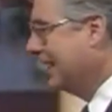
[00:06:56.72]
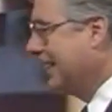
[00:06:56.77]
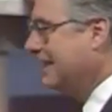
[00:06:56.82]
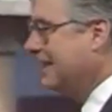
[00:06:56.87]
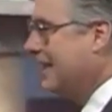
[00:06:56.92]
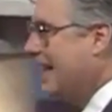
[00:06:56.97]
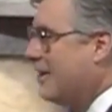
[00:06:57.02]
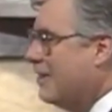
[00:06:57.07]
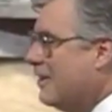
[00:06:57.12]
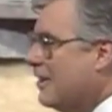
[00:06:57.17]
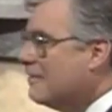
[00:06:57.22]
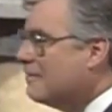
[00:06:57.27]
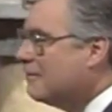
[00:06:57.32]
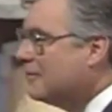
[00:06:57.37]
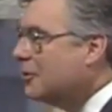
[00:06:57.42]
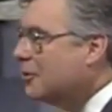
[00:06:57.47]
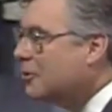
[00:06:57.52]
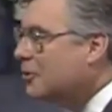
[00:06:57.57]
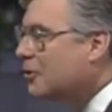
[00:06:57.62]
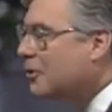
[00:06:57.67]
Now, if
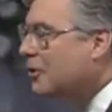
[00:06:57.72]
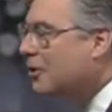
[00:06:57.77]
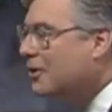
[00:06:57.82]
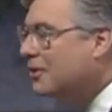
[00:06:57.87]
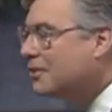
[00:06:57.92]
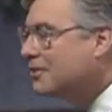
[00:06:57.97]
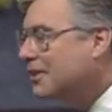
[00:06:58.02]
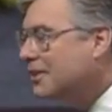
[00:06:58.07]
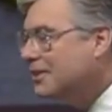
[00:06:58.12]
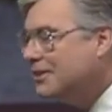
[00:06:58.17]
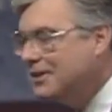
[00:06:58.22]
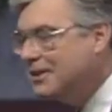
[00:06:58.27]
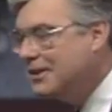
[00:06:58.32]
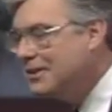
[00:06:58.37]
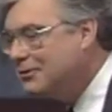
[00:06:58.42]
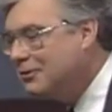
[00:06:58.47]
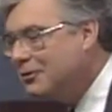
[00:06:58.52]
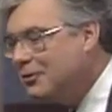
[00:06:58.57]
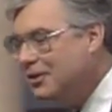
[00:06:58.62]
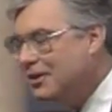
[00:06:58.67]
you called these
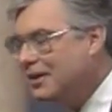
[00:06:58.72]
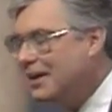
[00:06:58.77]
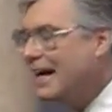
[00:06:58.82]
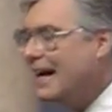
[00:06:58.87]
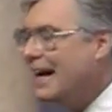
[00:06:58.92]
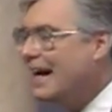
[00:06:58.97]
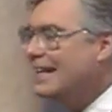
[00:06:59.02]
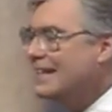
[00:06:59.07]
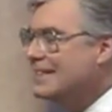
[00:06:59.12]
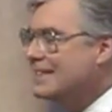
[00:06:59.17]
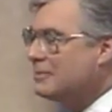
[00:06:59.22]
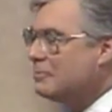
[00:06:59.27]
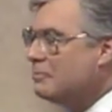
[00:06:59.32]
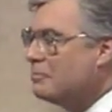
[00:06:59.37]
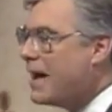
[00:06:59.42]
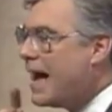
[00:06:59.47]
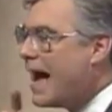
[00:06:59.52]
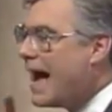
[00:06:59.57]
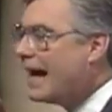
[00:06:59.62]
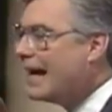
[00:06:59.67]
four guys
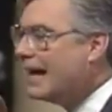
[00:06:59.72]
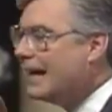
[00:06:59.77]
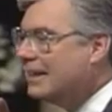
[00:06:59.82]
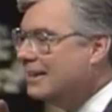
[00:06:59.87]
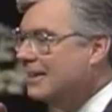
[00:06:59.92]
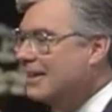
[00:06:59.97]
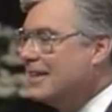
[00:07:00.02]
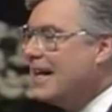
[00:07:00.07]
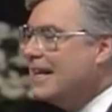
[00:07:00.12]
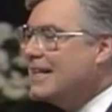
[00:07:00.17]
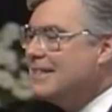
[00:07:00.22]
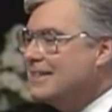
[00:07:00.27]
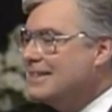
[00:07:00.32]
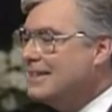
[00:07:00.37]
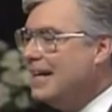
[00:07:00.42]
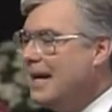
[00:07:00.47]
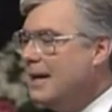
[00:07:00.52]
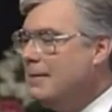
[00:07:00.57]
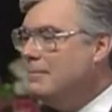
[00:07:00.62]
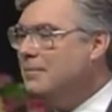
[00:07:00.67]
back to that
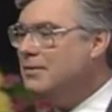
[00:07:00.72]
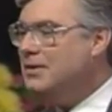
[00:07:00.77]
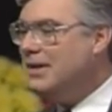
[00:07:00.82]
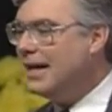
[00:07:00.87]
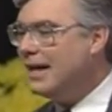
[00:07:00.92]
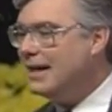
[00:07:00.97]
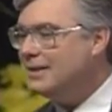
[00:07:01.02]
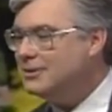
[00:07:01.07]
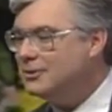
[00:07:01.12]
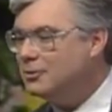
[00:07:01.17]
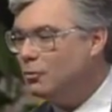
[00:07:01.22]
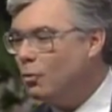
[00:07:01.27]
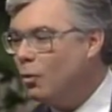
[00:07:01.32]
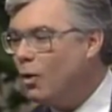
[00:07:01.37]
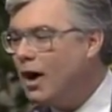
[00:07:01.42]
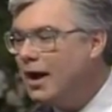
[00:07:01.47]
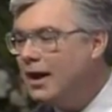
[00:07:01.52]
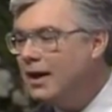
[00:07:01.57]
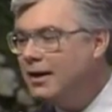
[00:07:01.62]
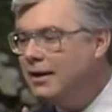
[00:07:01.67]
same test
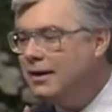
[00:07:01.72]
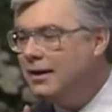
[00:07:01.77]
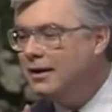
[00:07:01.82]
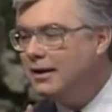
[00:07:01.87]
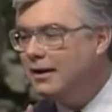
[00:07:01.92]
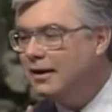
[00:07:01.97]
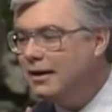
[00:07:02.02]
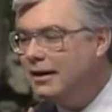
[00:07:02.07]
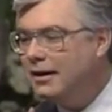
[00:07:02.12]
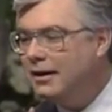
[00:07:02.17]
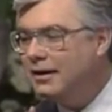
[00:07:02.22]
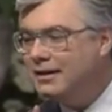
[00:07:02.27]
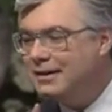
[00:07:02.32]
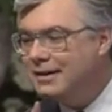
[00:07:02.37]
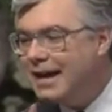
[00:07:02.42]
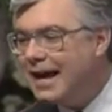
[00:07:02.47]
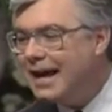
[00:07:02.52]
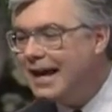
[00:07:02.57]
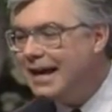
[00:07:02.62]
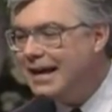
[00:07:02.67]
one
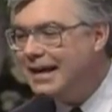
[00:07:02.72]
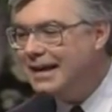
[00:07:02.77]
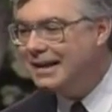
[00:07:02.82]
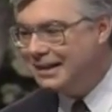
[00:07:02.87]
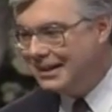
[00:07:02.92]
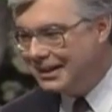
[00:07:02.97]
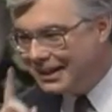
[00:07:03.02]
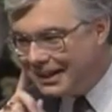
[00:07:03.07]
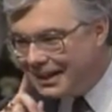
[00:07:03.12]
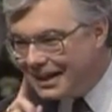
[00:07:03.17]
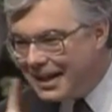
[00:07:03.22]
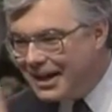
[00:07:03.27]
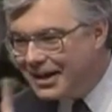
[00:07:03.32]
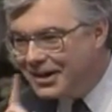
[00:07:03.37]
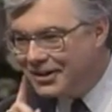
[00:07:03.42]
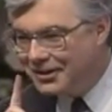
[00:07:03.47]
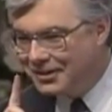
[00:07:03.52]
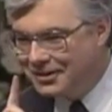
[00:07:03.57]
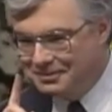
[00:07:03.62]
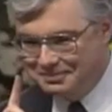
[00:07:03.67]
day
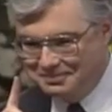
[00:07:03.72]
later,